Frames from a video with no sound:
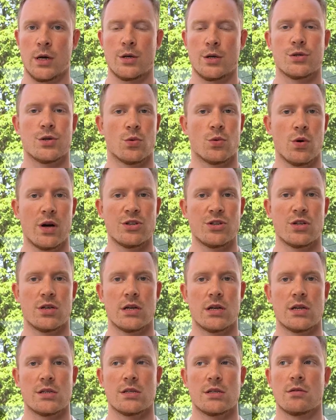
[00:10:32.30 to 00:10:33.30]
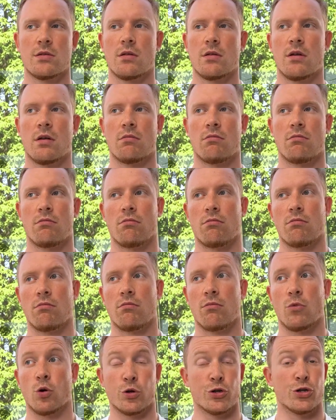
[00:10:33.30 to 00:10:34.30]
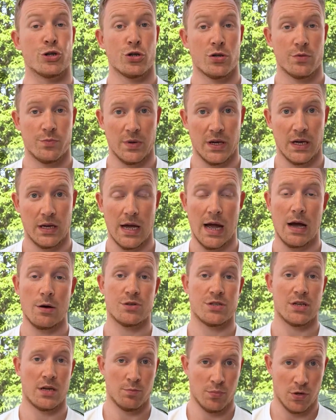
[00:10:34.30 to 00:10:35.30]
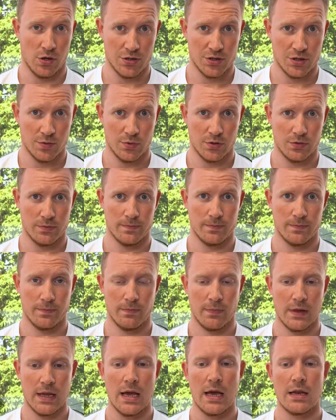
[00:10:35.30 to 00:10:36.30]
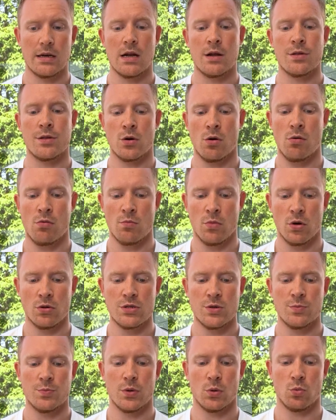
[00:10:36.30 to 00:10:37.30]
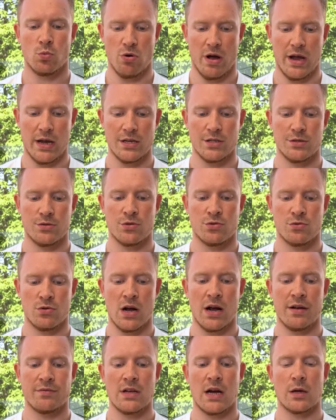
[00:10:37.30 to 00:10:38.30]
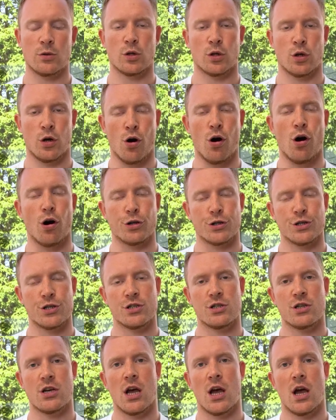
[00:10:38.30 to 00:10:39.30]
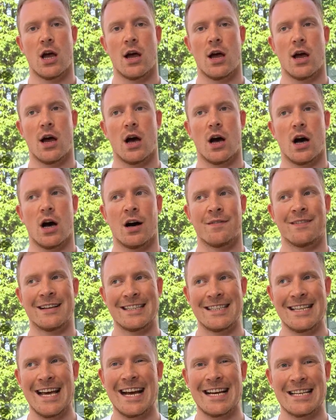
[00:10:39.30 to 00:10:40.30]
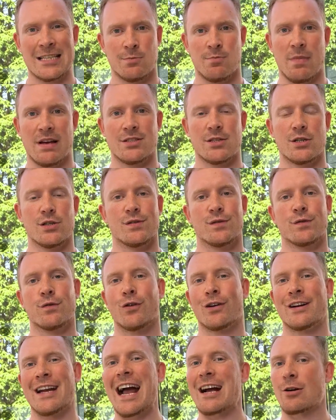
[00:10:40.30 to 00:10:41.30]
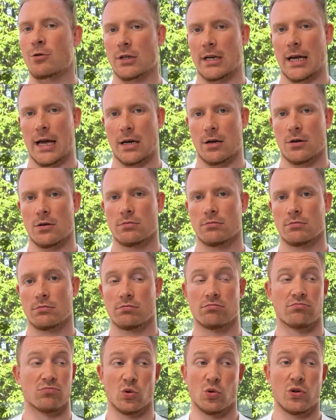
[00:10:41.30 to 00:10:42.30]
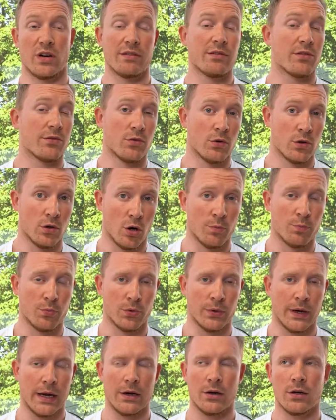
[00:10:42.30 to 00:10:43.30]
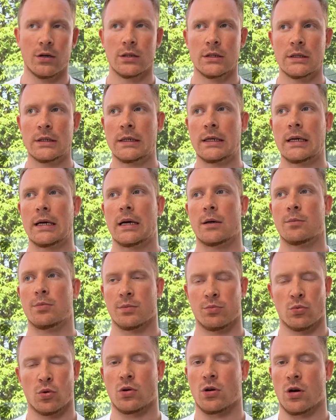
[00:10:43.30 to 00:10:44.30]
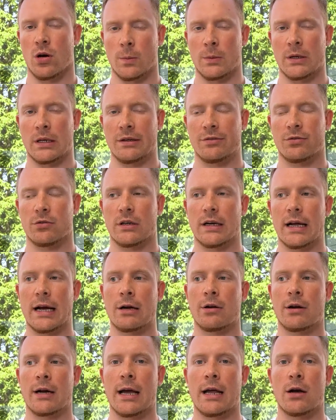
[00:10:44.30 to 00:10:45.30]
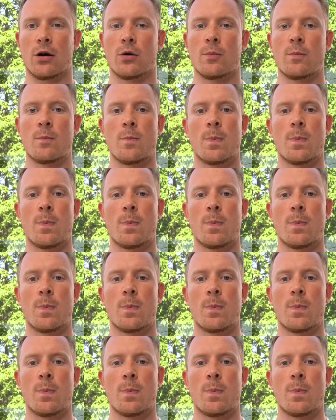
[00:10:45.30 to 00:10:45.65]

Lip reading: So your question is, or should be, how is that possible? Now, there are multiple ways to drive down the cost of a text message for an aggregator, or even for an operator, but more commonly for an aggregator,